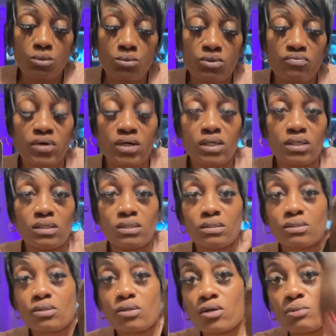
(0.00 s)
one right here, this
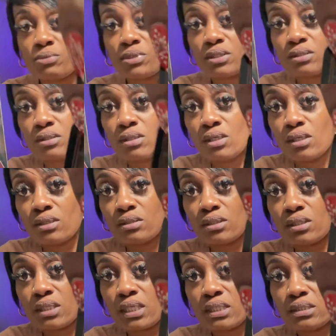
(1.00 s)
karmic. Look
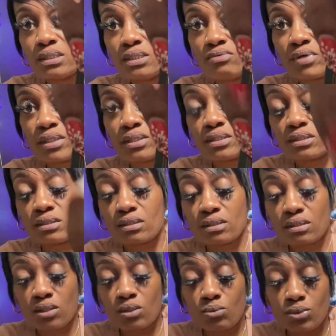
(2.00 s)
at that T right there that
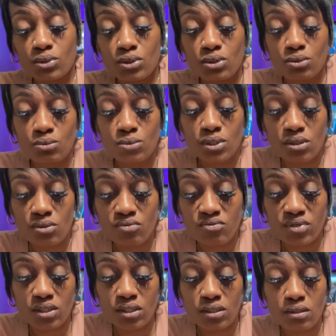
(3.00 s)
they were doing over
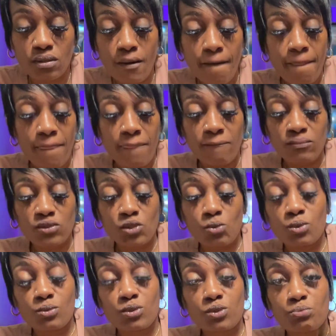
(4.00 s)
here. Someone was